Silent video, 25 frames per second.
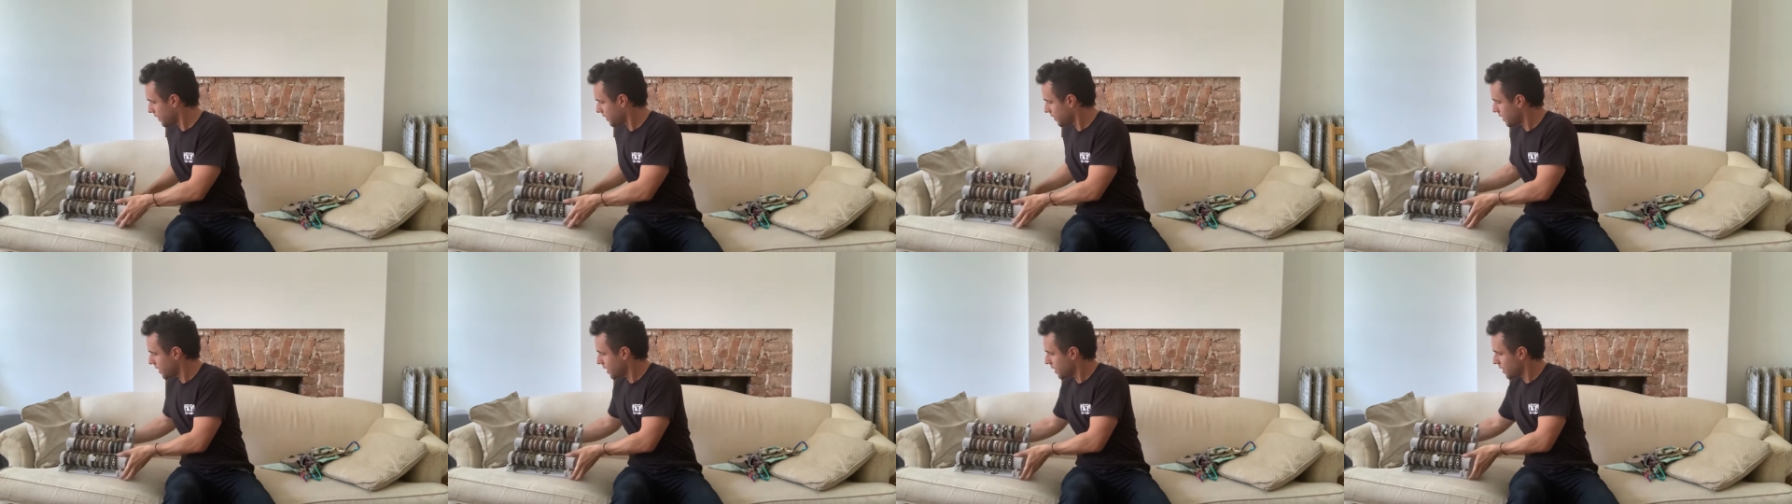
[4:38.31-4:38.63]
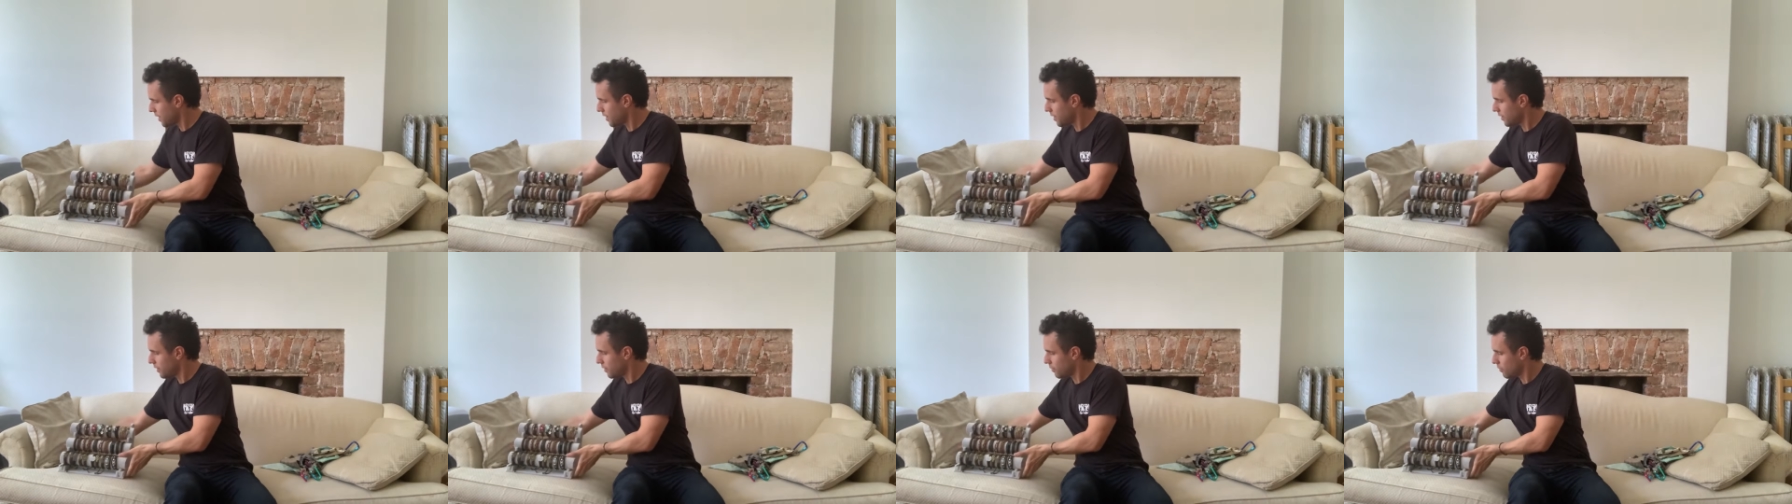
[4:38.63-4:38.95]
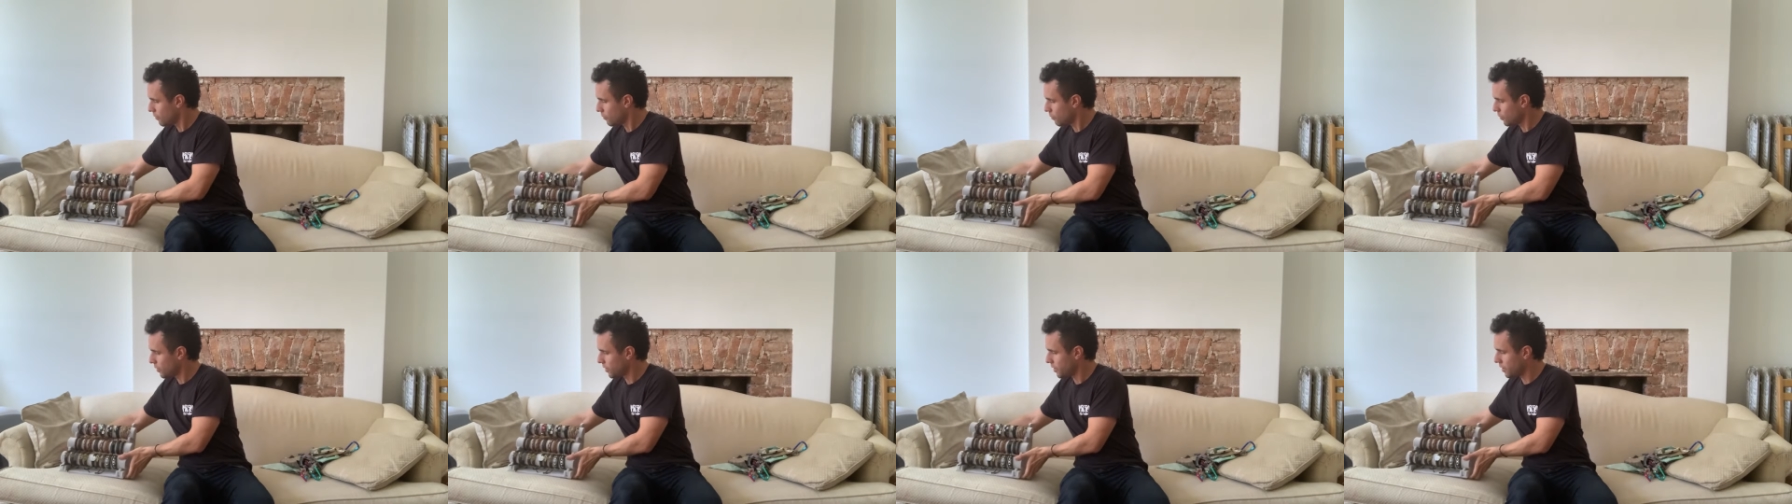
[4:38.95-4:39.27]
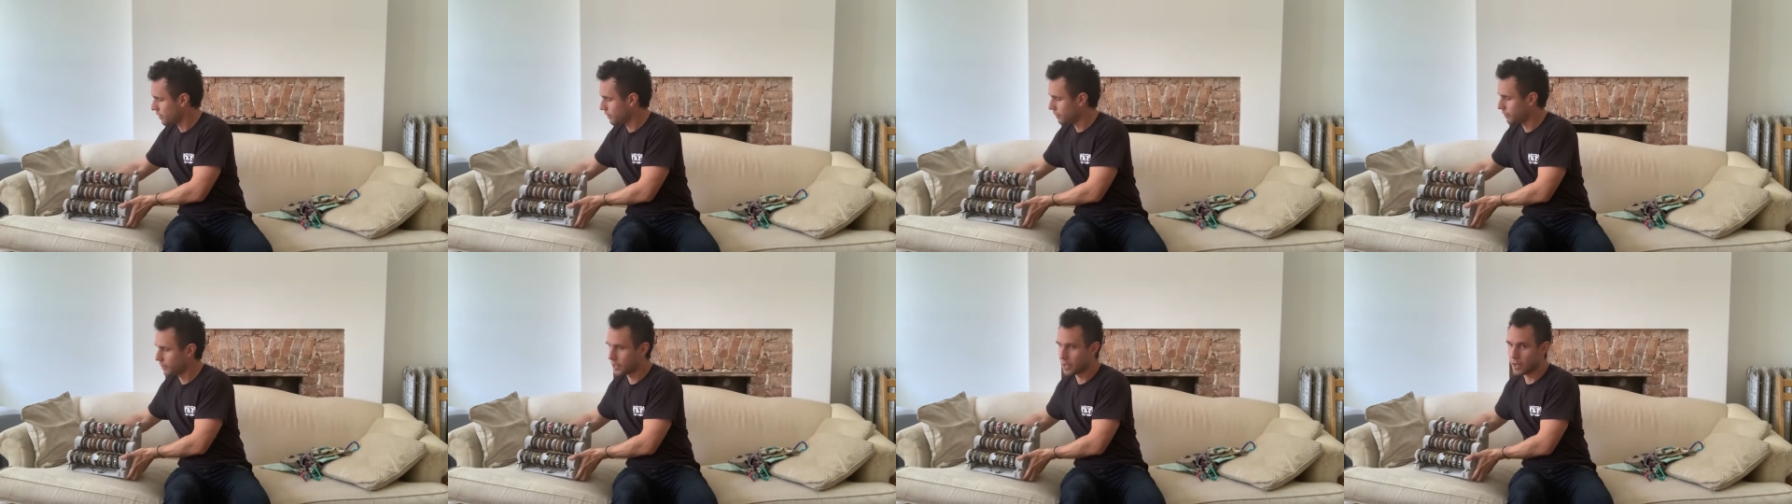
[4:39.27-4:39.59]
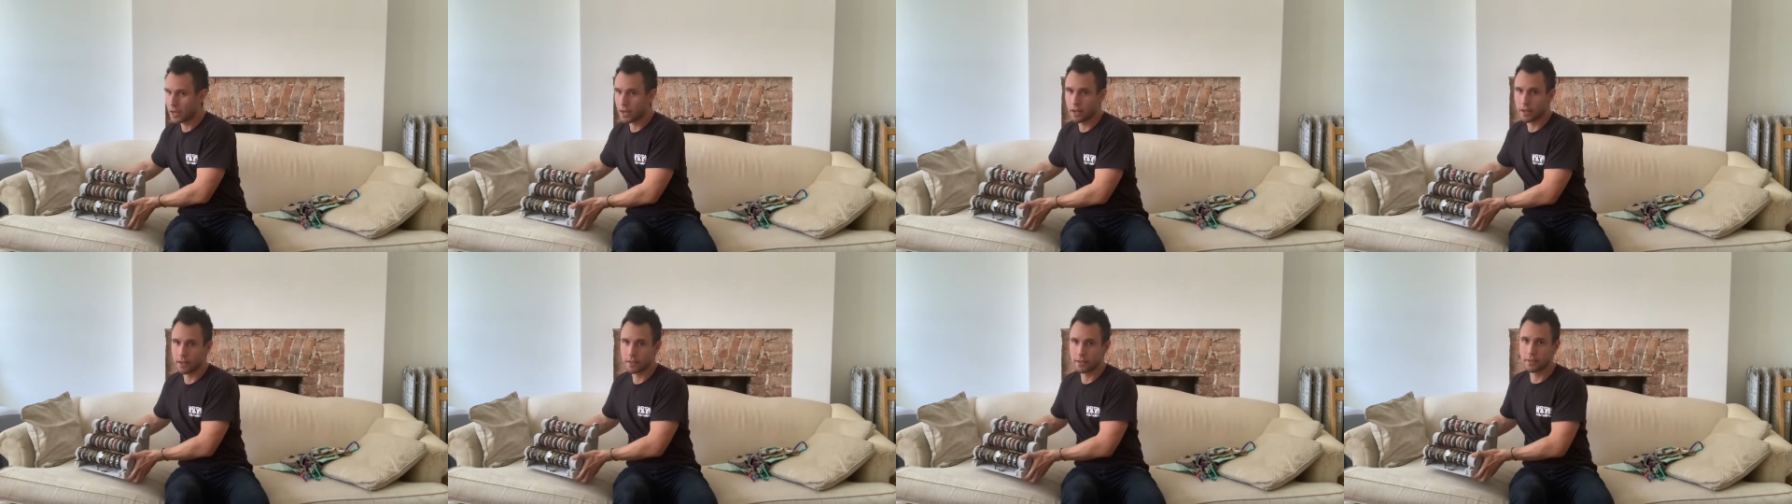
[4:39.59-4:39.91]
then we've
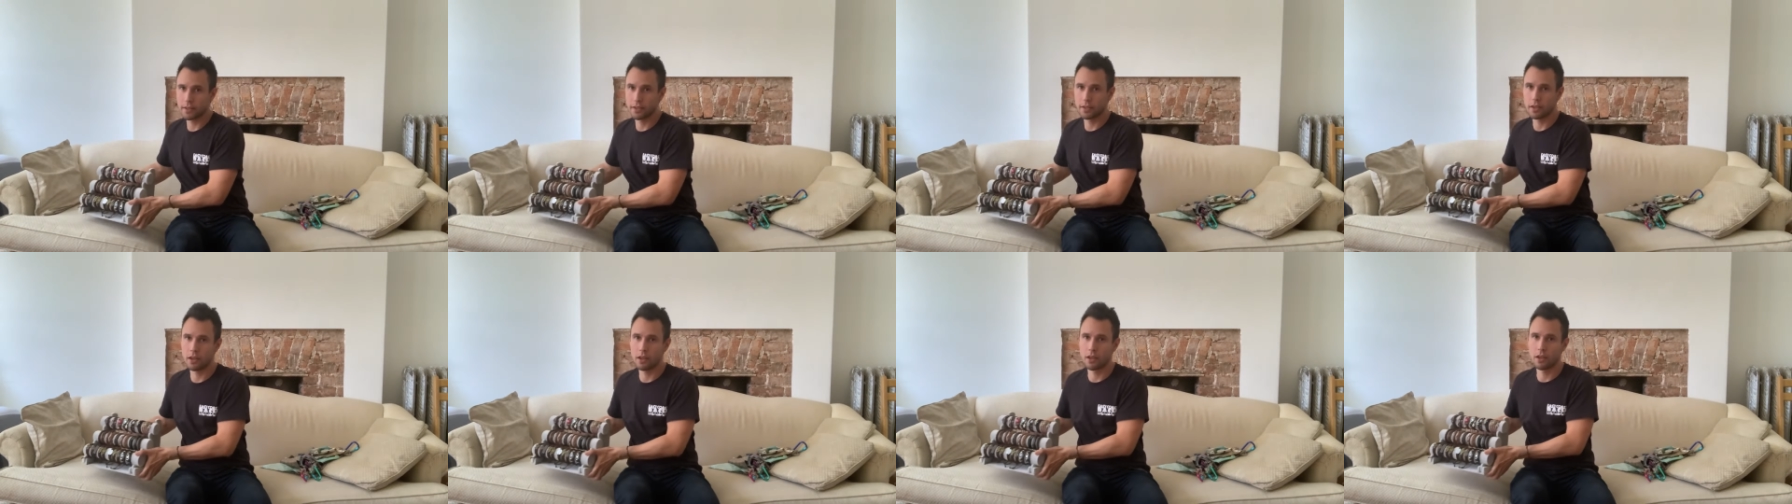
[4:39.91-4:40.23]
got